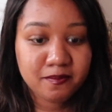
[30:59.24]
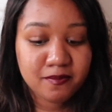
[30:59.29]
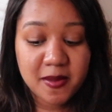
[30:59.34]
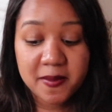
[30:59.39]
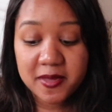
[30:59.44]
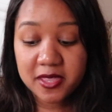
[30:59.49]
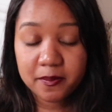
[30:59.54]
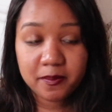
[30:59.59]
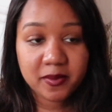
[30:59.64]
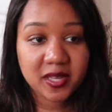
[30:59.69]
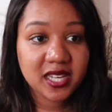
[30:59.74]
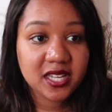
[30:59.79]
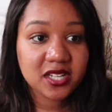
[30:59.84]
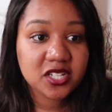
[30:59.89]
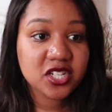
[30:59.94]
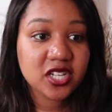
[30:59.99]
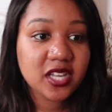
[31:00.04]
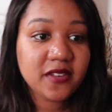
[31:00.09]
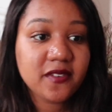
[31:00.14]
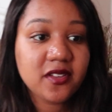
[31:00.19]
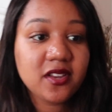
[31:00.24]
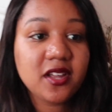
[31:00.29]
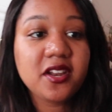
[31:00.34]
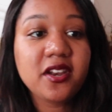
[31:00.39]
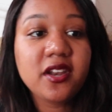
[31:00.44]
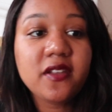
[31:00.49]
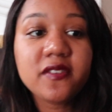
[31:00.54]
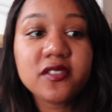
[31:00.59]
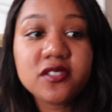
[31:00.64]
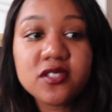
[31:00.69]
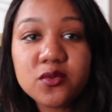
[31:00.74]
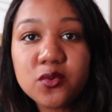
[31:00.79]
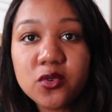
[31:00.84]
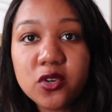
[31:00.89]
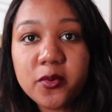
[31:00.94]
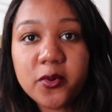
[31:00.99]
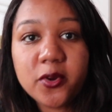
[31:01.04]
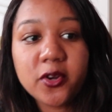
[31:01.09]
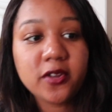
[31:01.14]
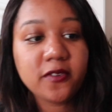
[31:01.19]
maybe the beach even. I don't know if it's
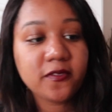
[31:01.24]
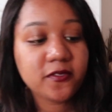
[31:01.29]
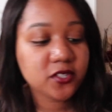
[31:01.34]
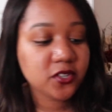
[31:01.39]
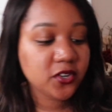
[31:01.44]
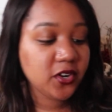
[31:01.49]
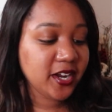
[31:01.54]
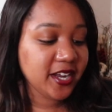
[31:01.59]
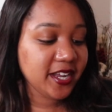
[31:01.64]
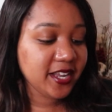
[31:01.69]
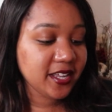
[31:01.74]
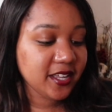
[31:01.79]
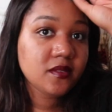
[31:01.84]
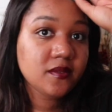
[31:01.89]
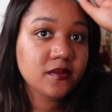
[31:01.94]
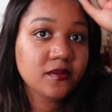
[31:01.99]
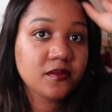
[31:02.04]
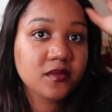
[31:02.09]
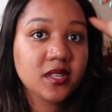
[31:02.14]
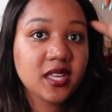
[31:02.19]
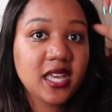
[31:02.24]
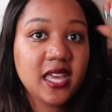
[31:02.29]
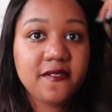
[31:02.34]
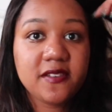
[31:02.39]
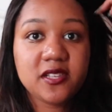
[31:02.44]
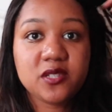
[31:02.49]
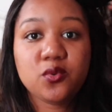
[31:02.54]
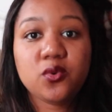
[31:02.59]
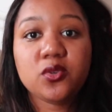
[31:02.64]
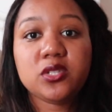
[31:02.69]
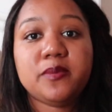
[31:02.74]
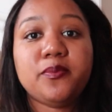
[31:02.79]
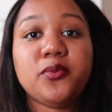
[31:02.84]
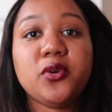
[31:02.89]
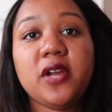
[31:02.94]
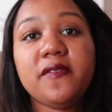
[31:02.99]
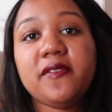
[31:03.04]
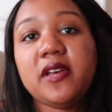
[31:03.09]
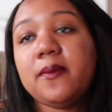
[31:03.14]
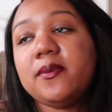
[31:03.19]
waterproof, sorry. If it's
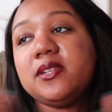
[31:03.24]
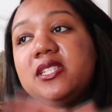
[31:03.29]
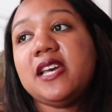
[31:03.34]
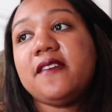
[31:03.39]
waterproof, I would